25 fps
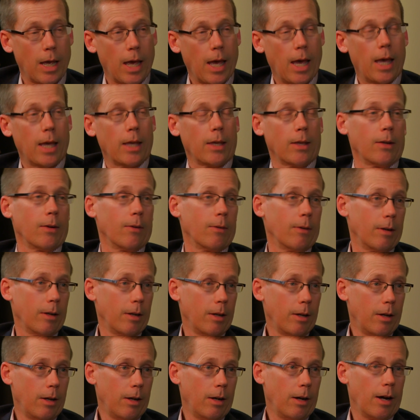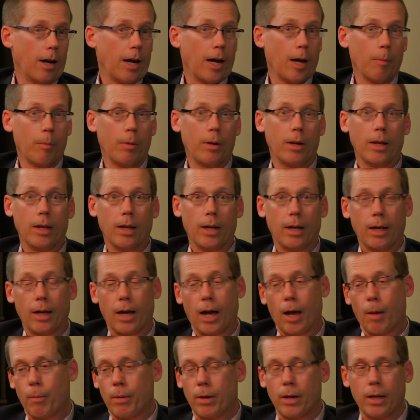hey, you know what, I'm an AA,
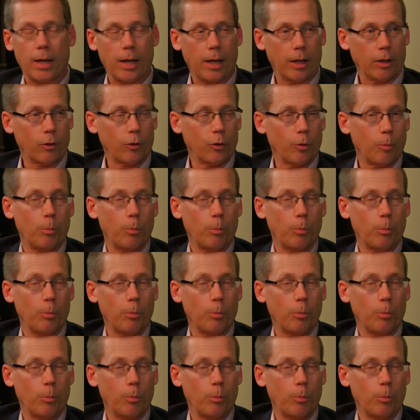I'm an AA.